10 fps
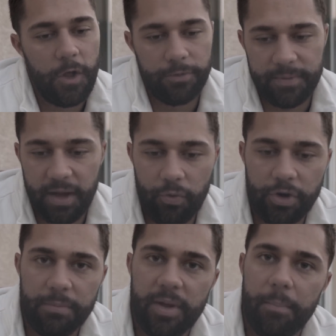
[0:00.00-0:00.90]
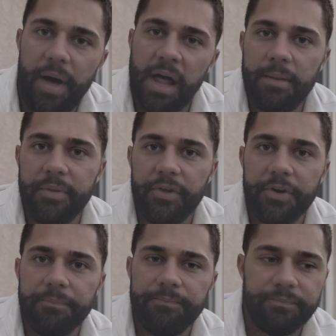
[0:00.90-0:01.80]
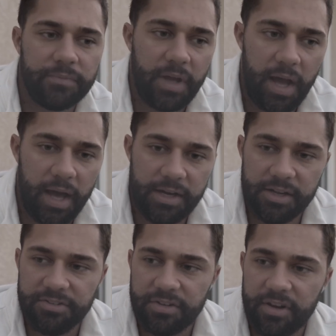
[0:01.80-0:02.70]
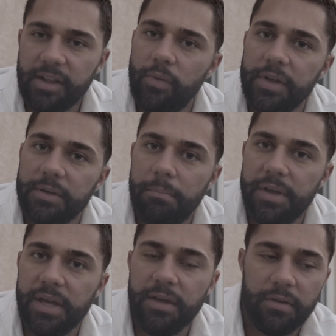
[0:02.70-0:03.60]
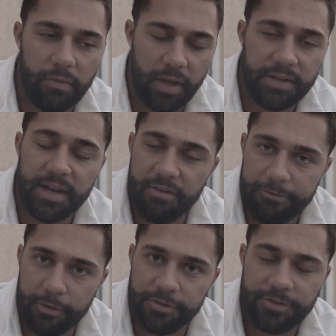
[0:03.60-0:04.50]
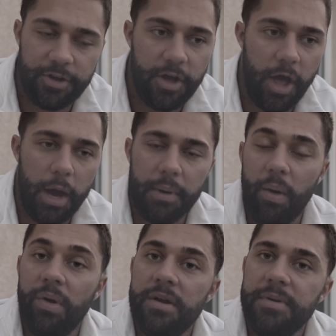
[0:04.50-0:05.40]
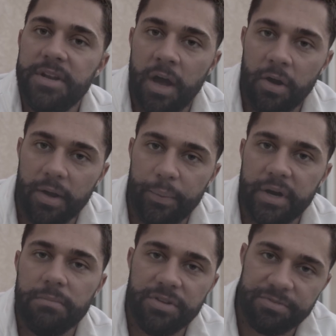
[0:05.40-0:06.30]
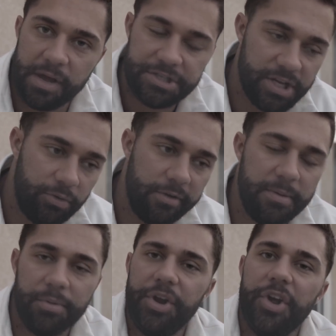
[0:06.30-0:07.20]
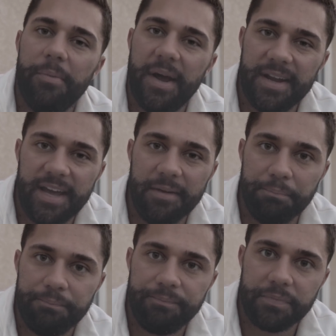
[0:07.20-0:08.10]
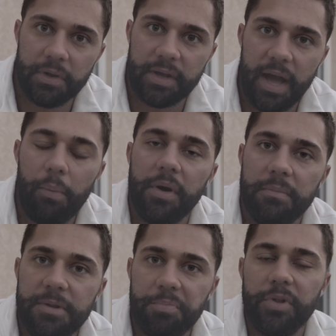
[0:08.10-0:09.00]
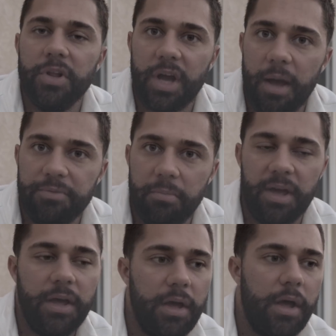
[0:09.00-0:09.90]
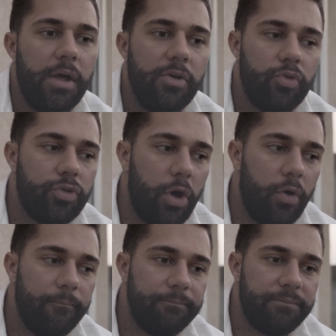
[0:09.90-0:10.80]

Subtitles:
For me, I wanted to be a bodybuilder. I didn't necessarily want to compete. Well, I did at first, but I wanted to be known. I wanted to be special. I wanted people to know my name. Okay, I wanted people to look up to me. So